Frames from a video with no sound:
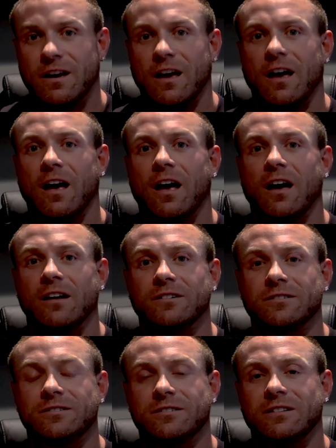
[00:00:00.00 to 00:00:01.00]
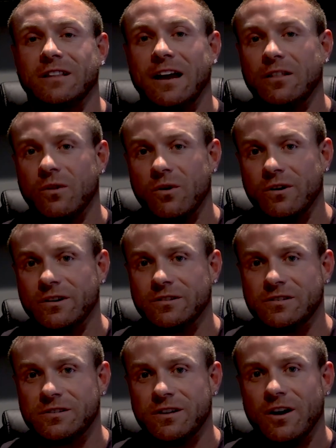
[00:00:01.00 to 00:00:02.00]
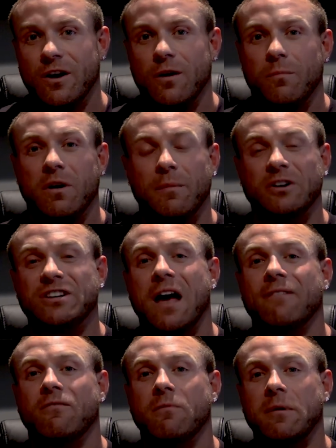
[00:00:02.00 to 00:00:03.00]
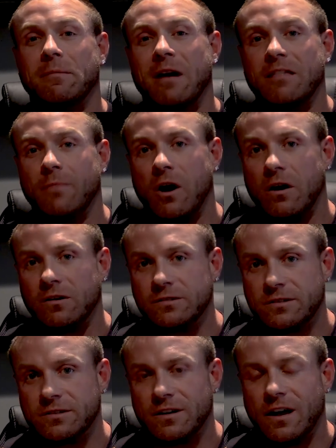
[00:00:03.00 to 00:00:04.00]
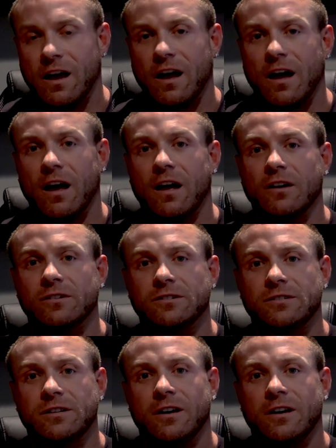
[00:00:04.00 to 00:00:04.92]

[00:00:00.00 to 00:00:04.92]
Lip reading: and landlords pretty much have everybody by the balls. And